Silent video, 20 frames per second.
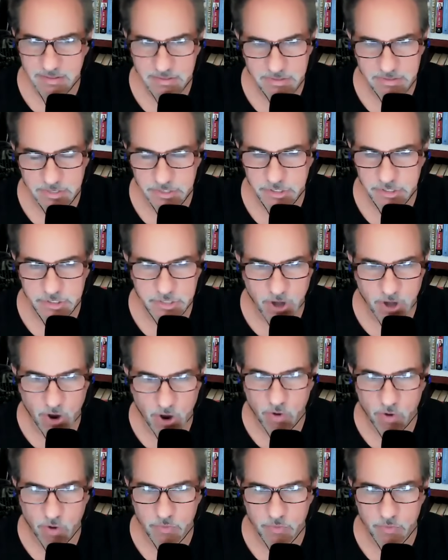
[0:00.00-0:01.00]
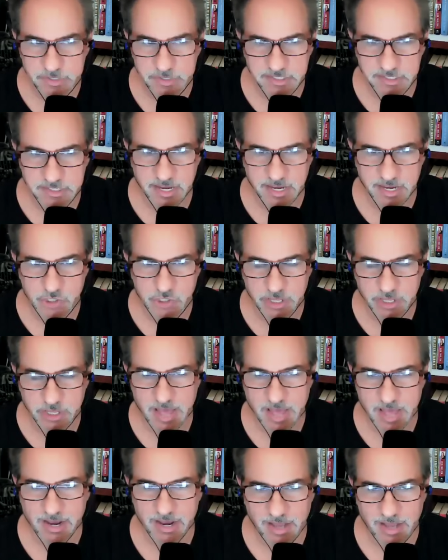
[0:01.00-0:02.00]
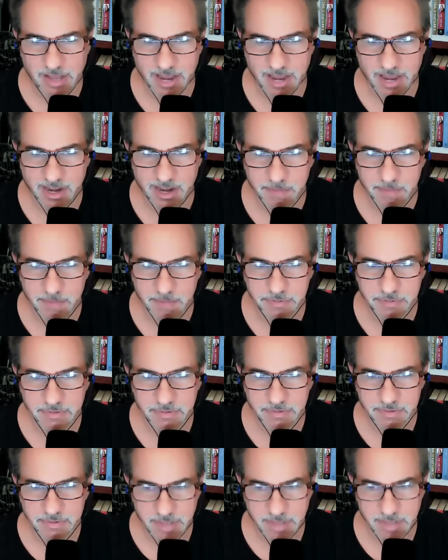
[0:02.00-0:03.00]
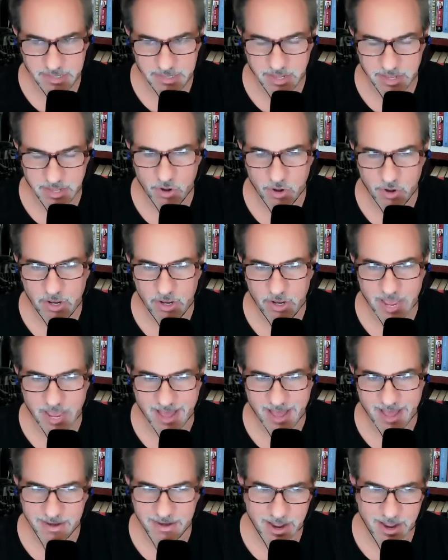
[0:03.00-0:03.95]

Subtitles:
the stone was essentially that lineup that they all had.